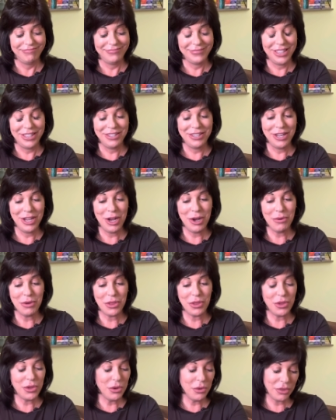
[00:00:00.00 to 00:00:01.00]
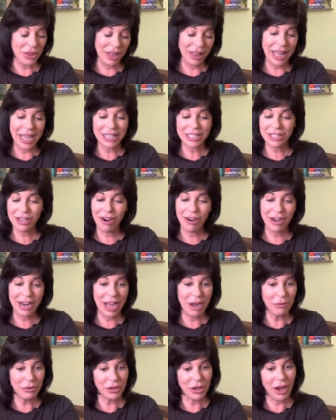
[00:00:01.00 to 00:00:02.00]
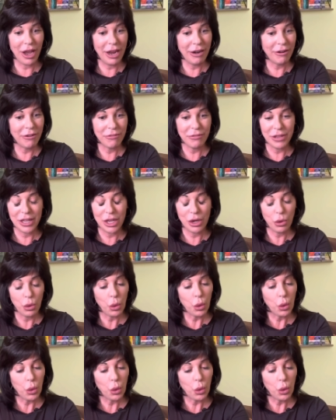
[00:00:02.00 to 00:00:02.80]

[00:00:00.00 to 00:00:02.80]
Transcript: I know, with you, with that last card out with the Hierophant.